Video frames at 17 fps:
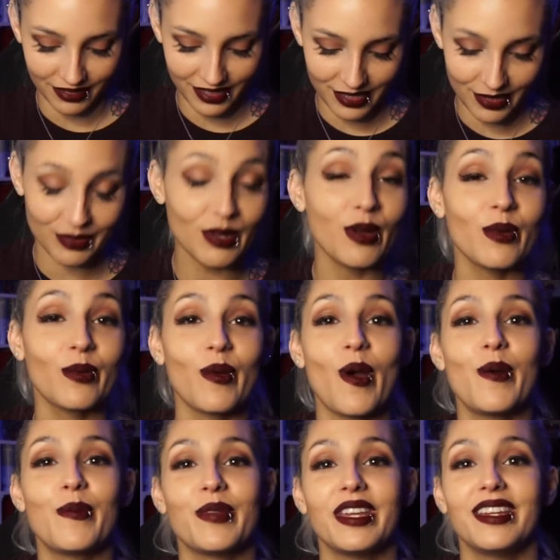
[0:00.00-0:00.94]
So don't
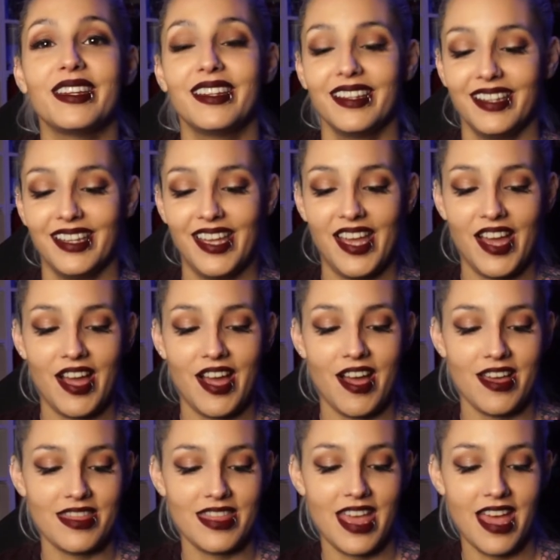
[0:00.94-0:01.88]
quote me
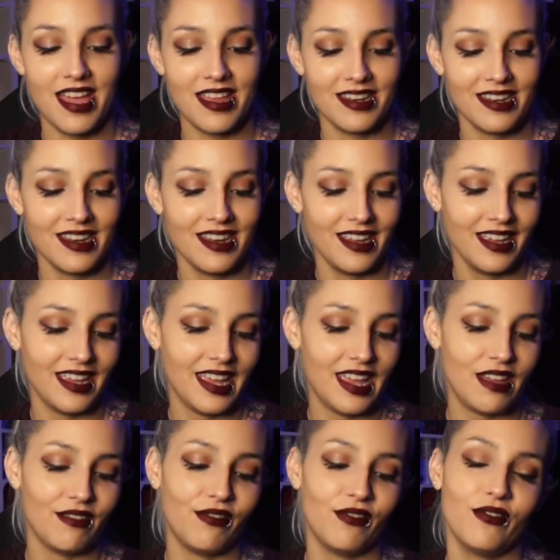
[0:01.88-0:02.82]
on that
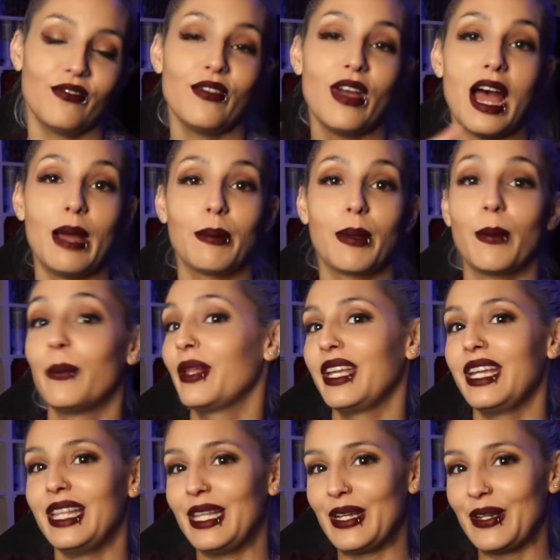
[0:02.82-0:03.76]
if I'm
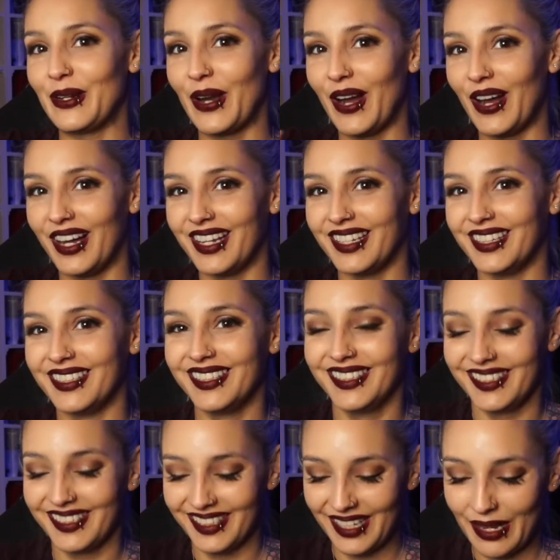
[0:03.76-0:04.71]
completely wrong.
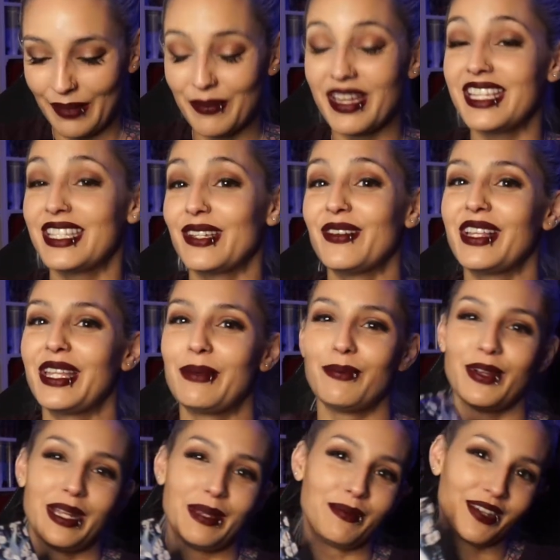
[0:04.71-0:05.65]
It's a really
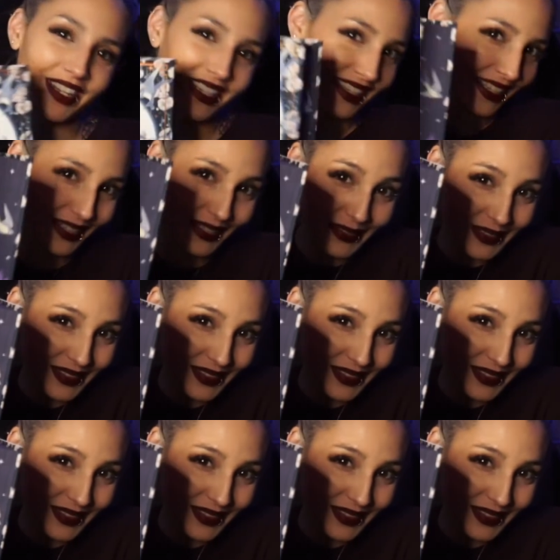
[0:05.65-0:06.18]
pretty book, though.